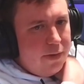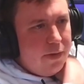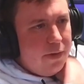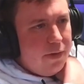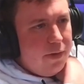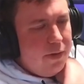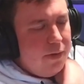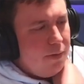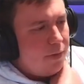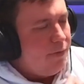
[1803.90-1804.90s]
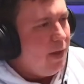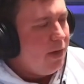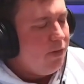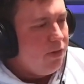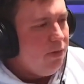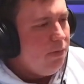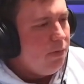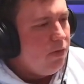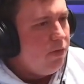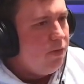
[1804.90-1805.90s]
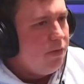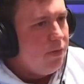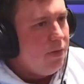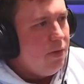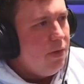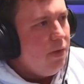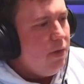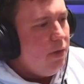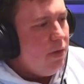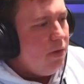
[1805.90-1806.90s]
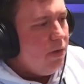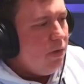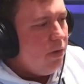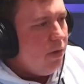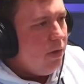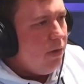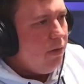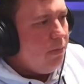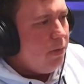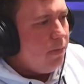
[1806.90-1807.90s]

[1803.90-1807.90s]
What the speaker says: the reflection, which is not ideal, but